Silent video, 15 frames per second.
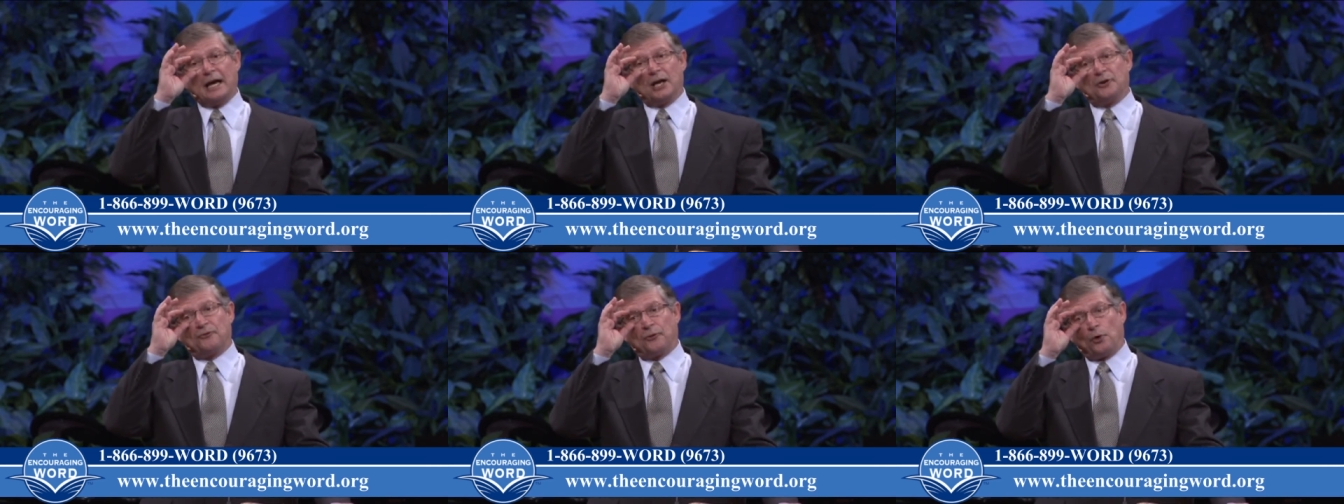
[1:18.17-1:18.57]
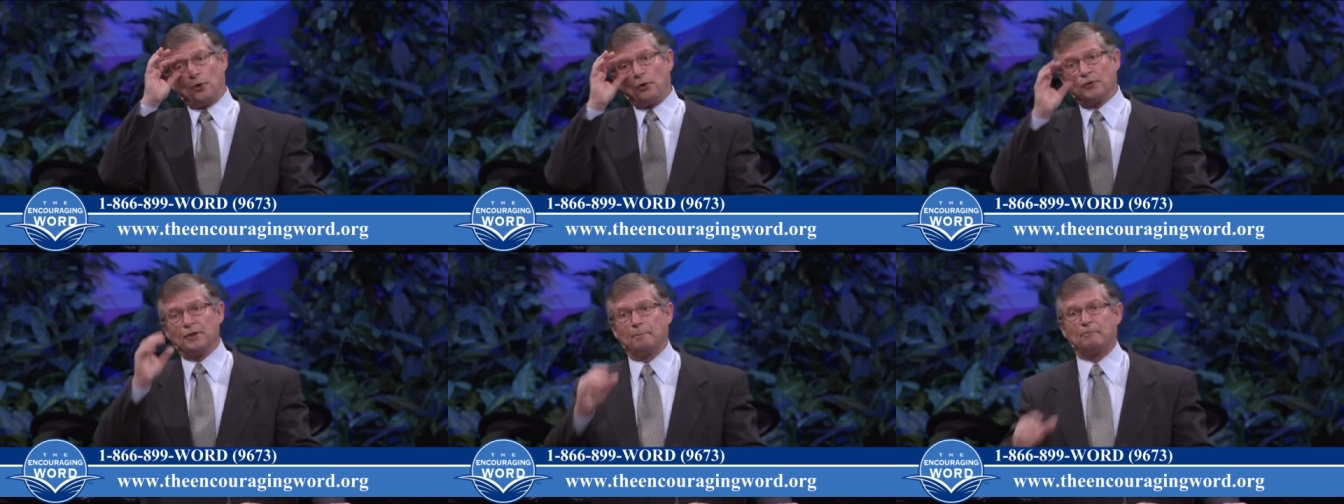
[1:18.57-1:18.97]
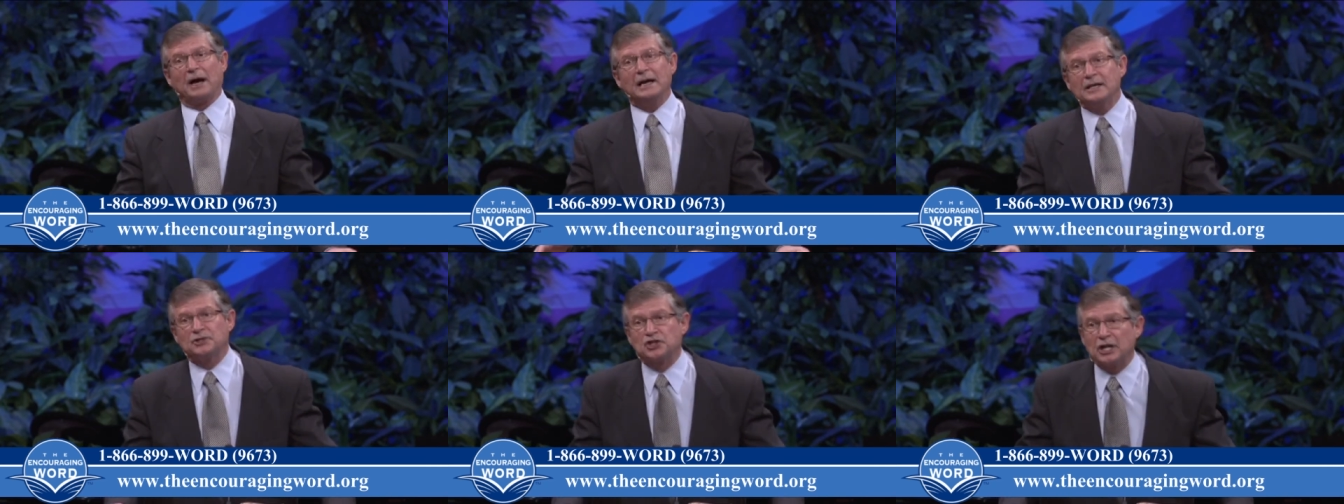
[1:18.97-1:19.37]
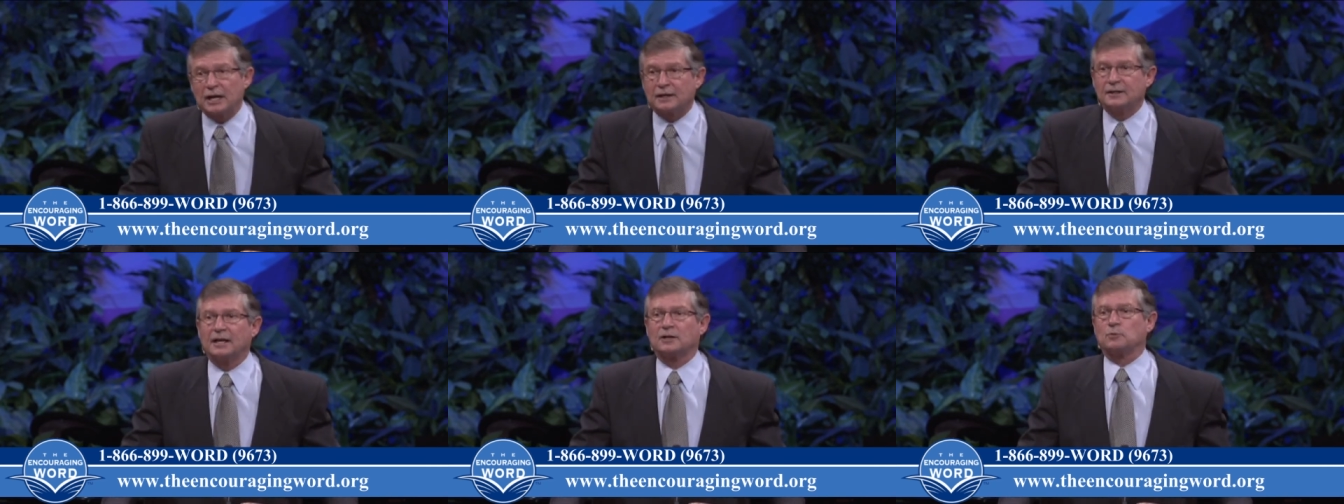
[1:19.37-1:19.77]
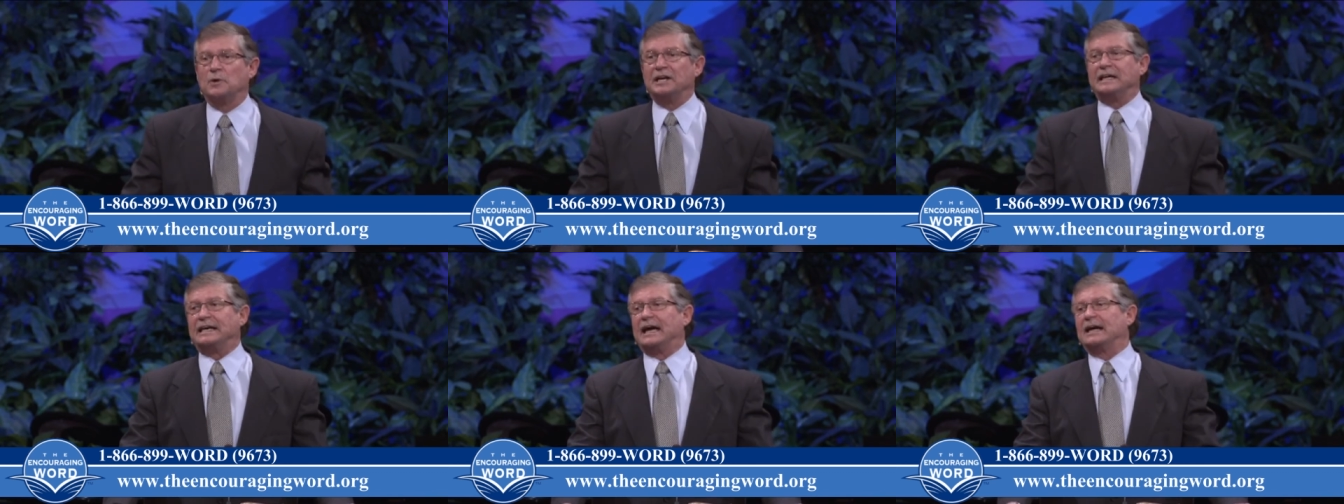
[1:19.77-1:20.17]
and for the paycheck that
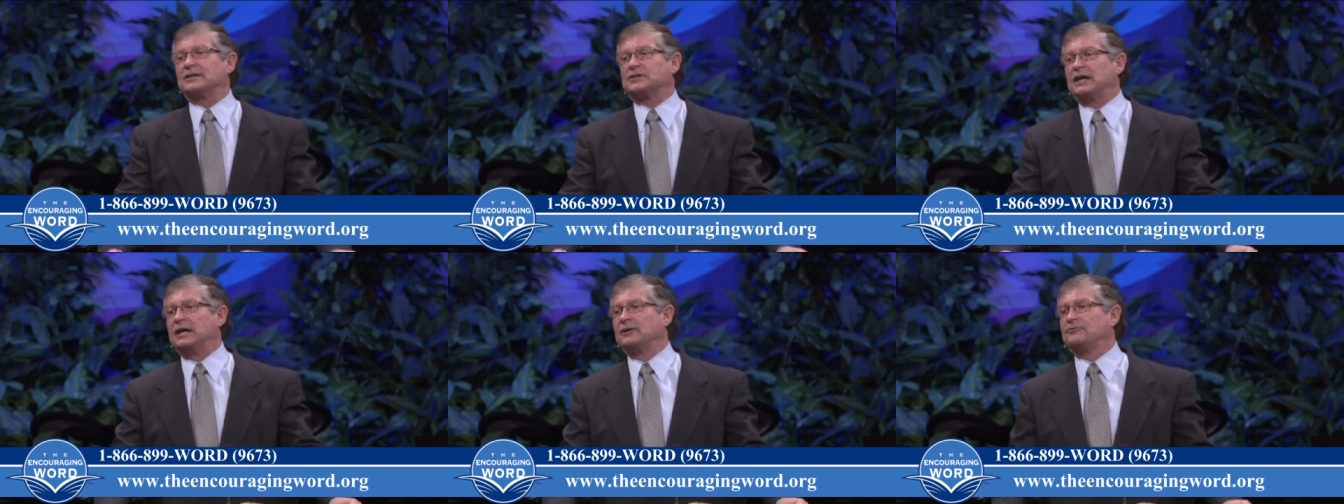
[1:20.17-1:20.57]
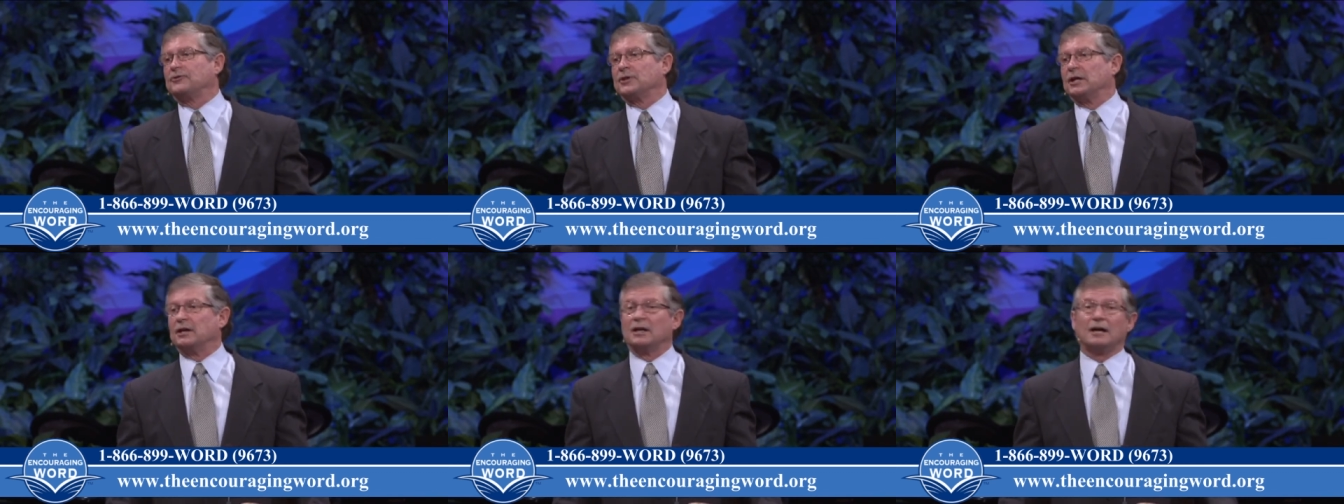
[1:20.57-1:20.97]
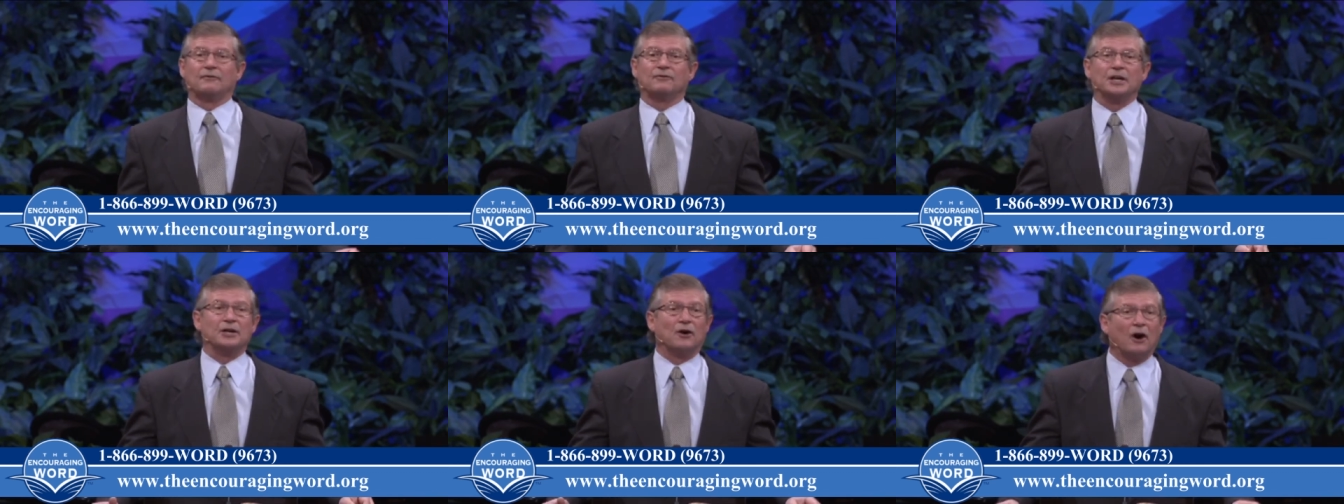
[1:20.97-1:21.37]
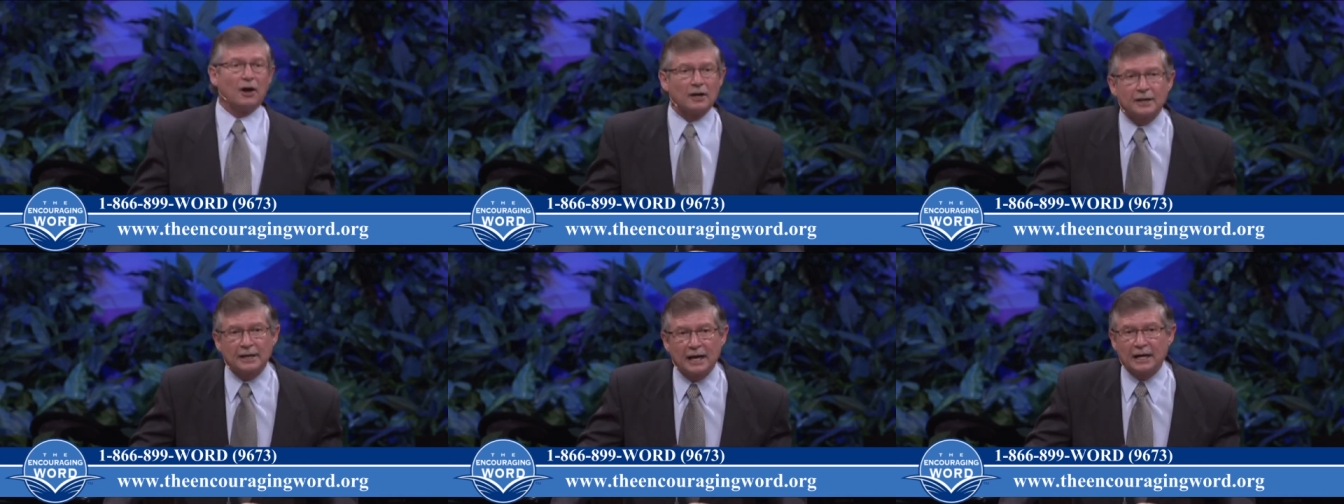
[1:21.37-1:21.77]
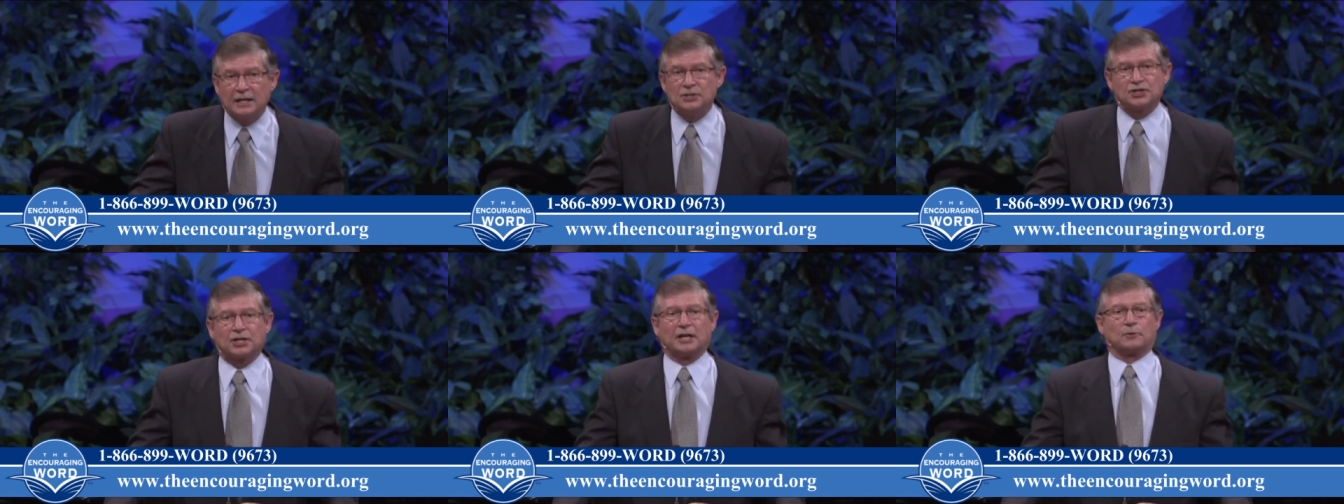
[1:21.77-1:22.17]
we get and for the lovely
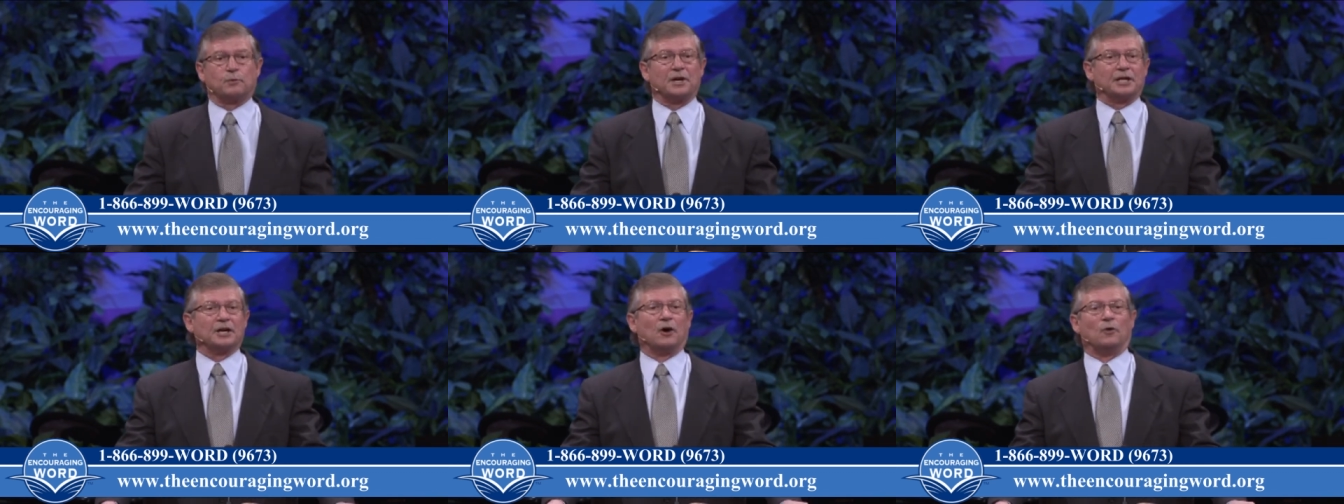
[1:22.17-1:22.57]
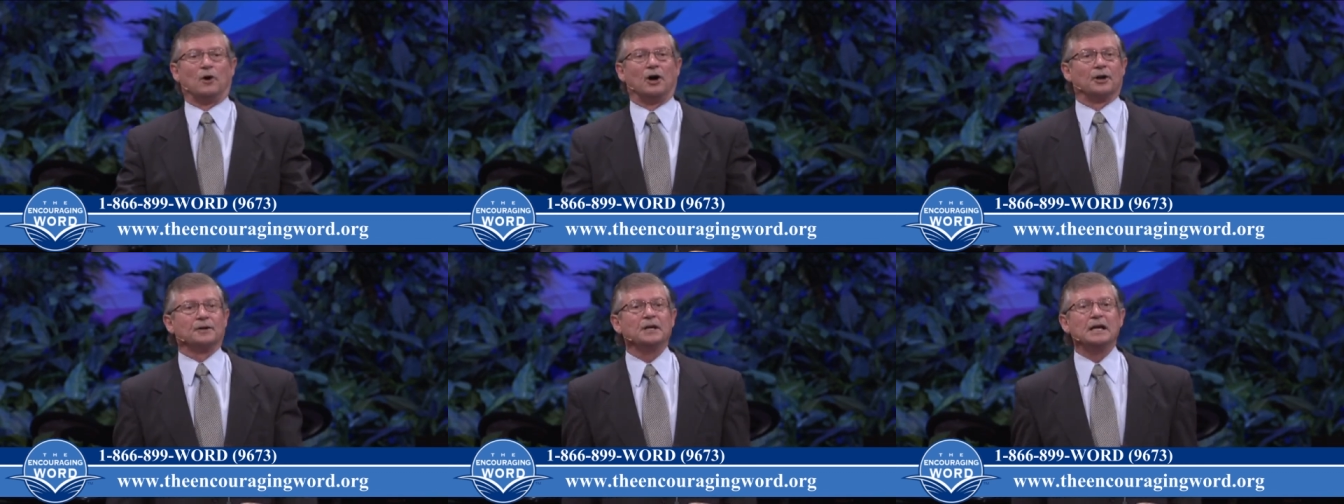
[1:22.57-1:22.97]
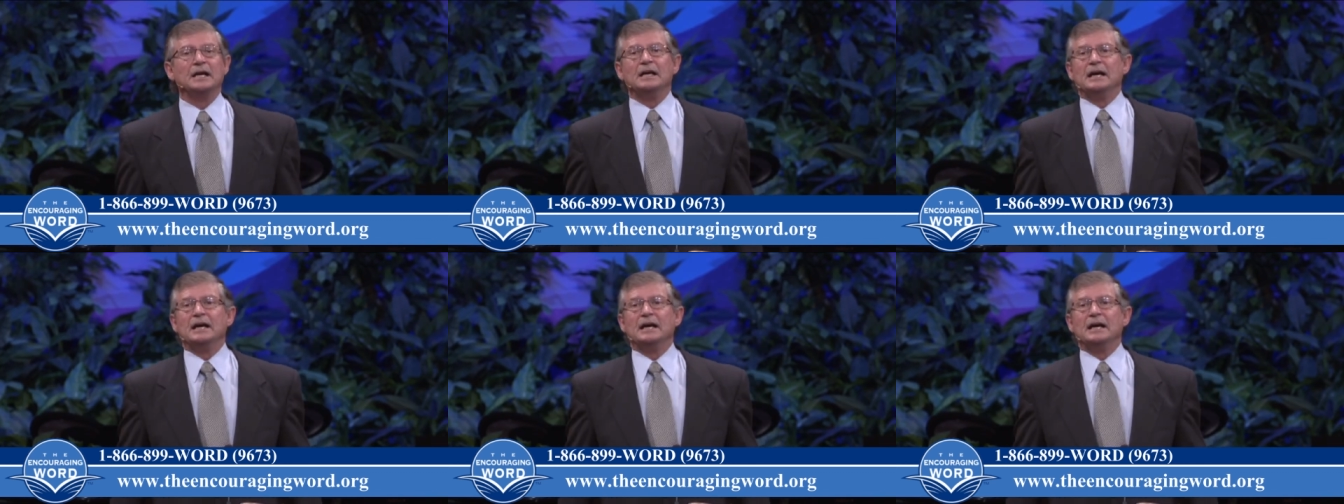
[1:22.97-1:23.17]
holidays that we go on.